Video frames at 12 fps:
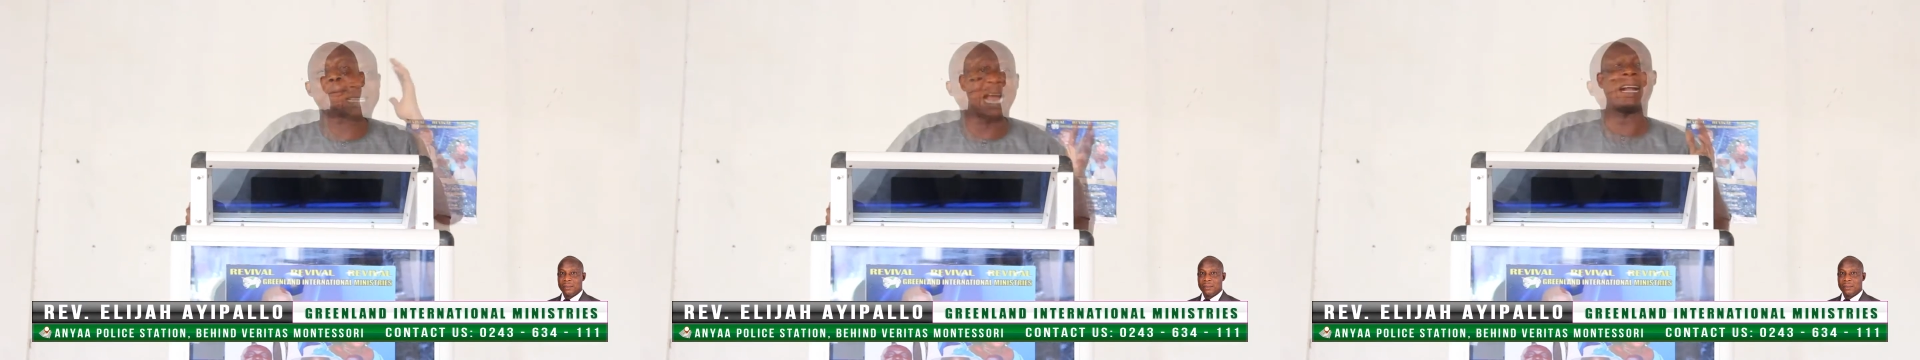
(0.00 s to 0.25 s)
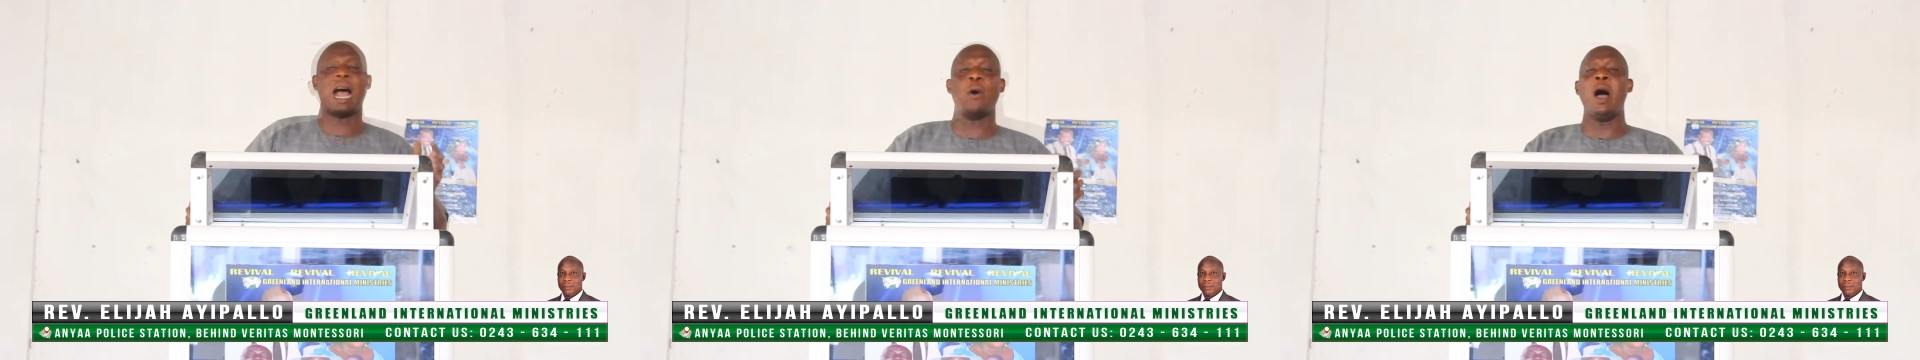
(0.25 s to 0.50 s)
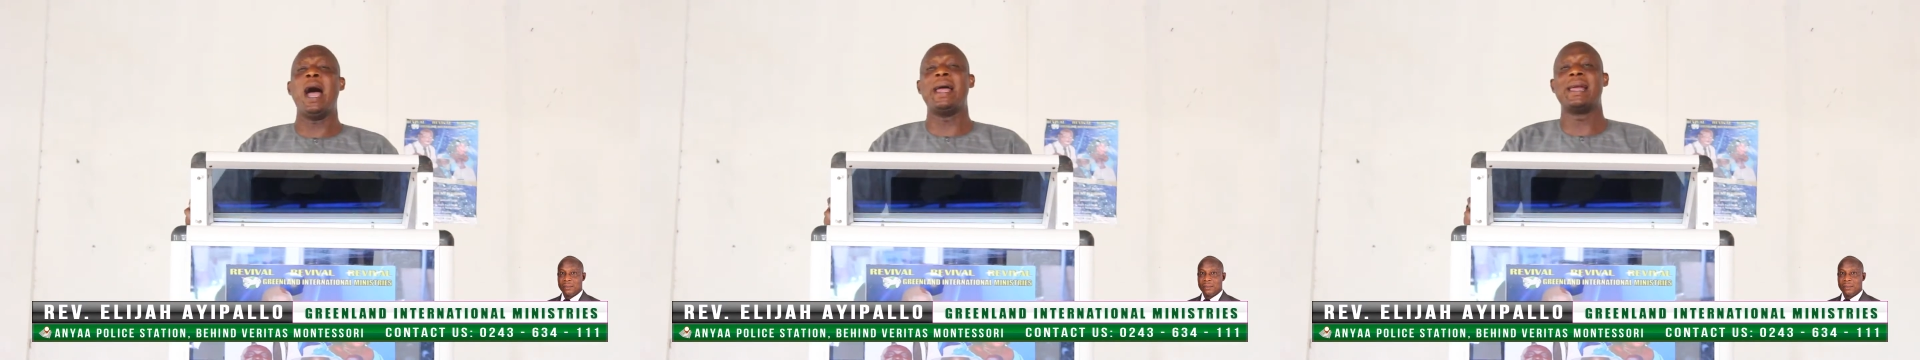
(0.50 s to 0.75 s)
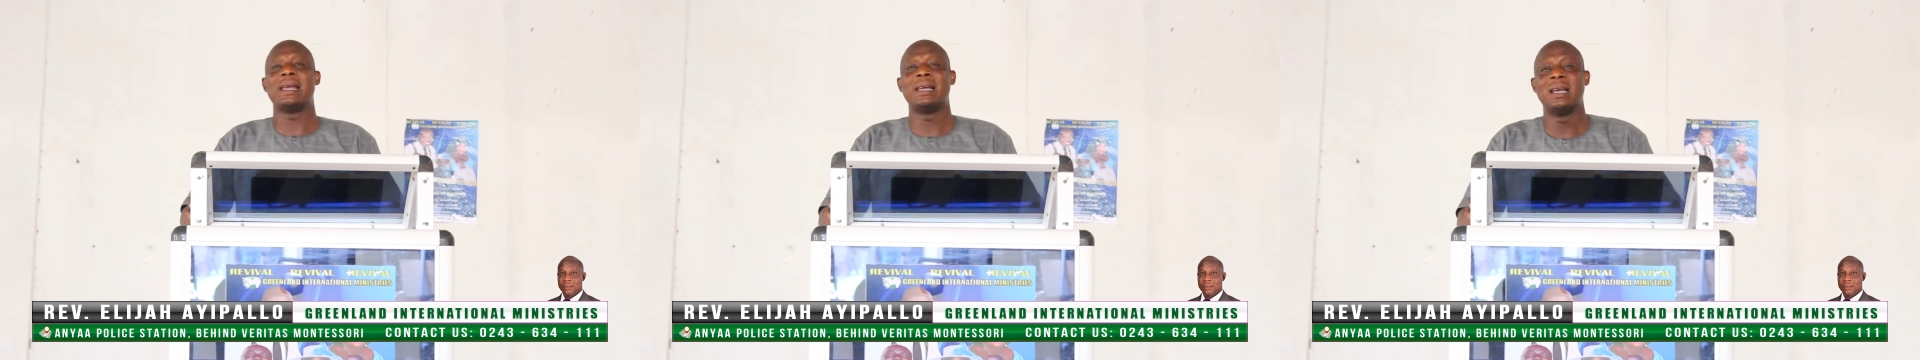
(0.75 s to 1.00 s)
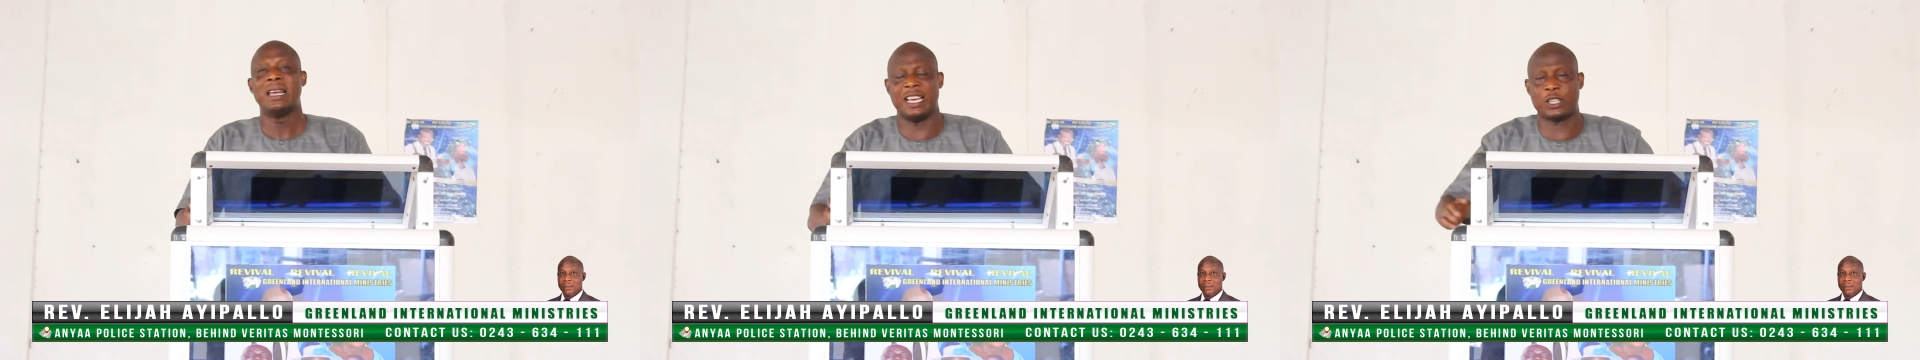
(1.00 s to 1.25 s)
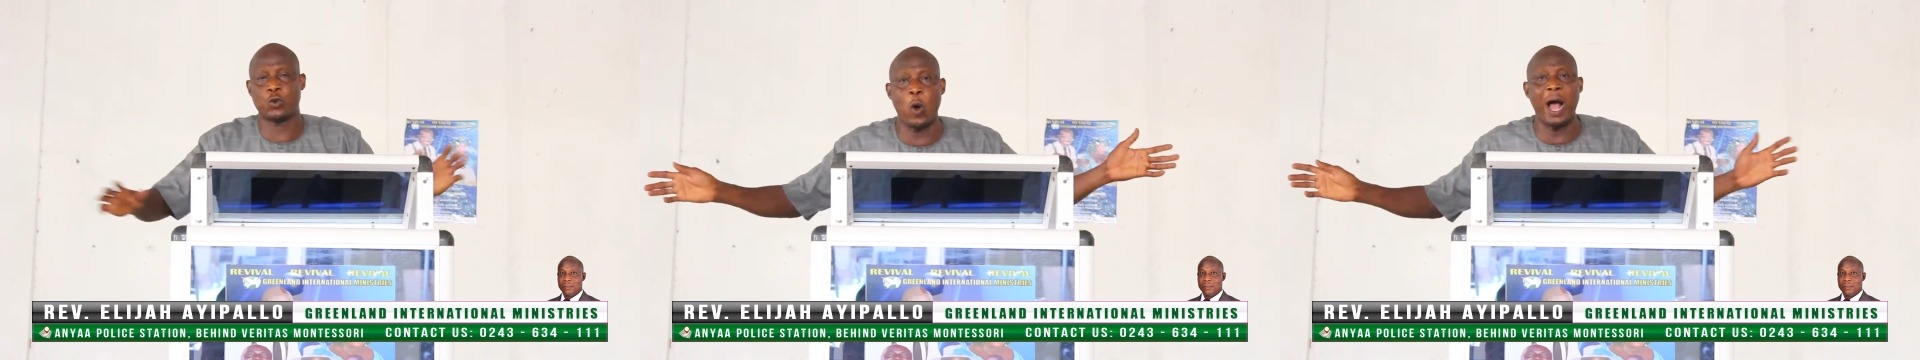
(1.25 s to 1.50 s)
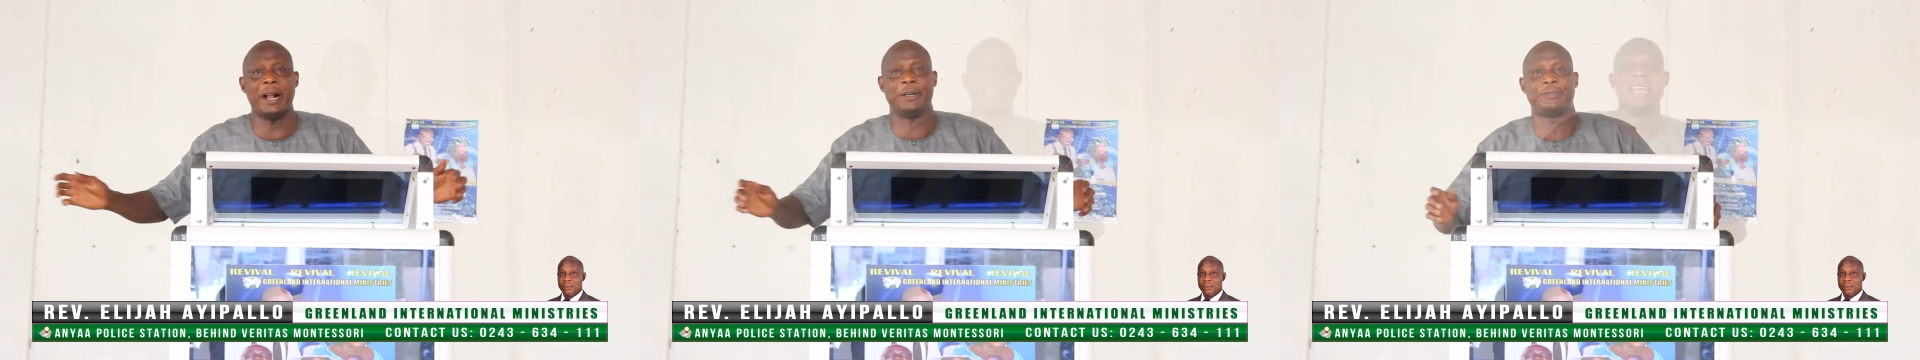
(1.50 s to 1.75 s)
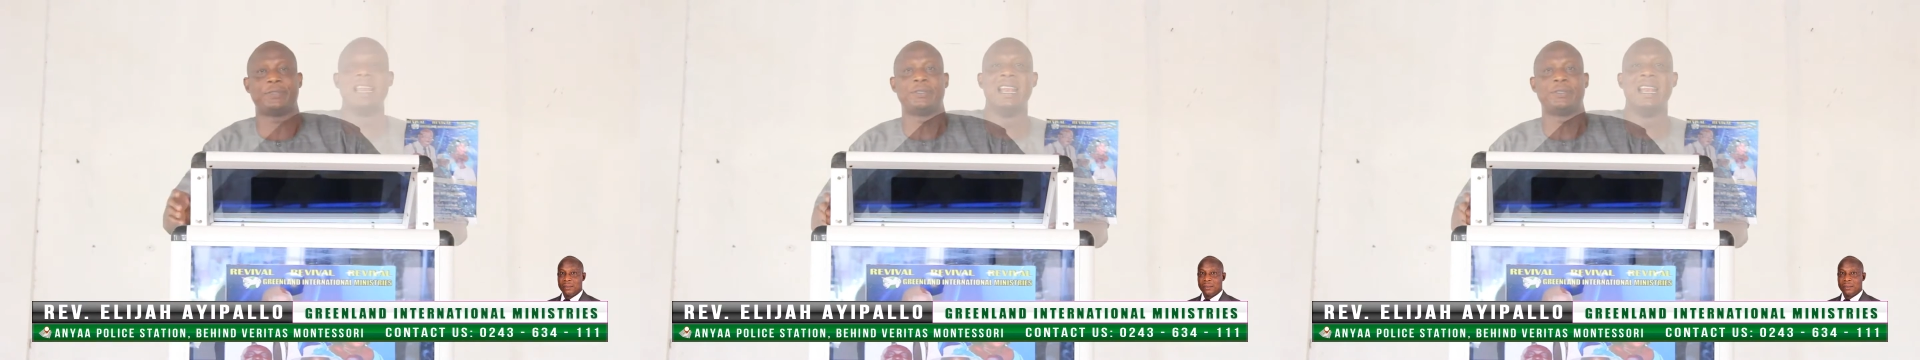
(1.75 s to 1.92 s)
take away his wealth,